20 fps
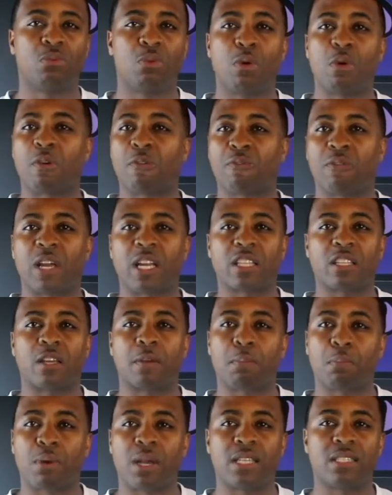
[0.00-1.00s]
We reflect
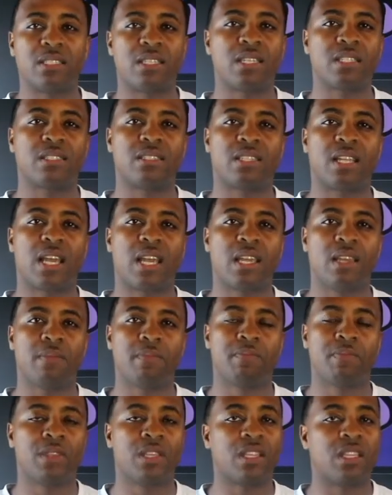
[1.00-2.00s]
on President's Day,
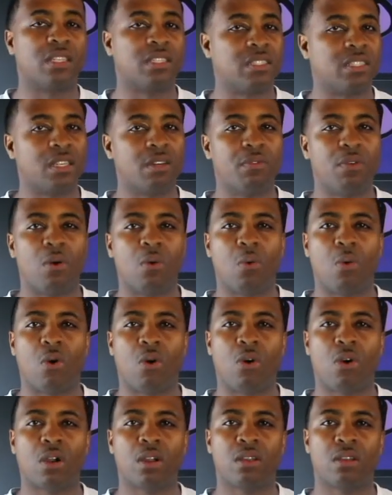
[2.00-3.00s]
the Civil
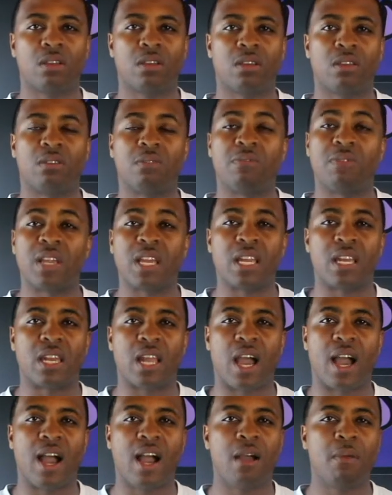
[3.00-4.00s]
War,
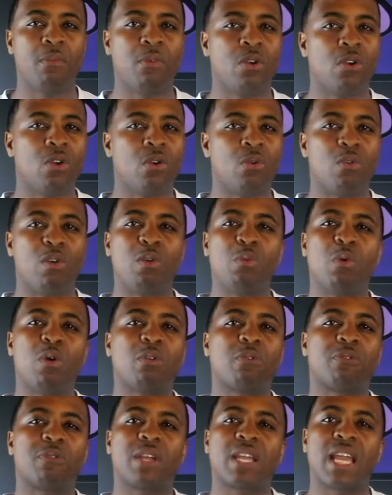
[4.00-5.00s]
Vietnam. We
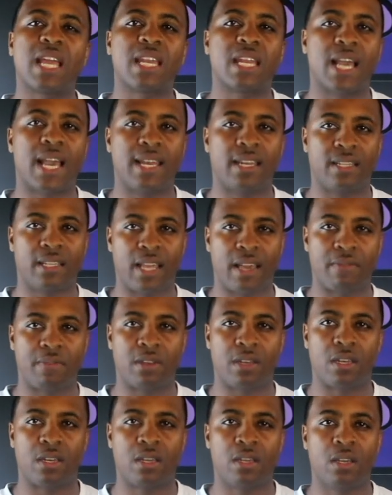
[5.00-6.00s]
won't forget nine
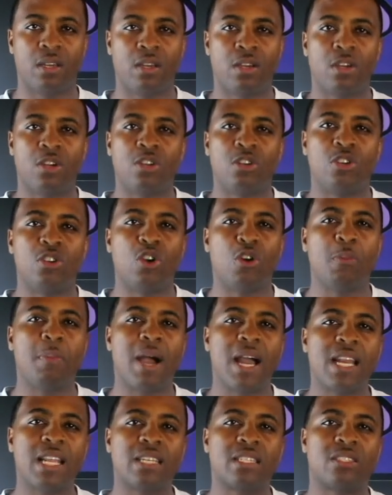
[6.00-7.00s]
eleven.
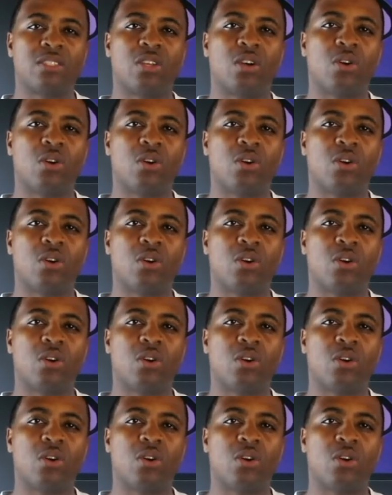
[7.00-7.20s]
Nobody is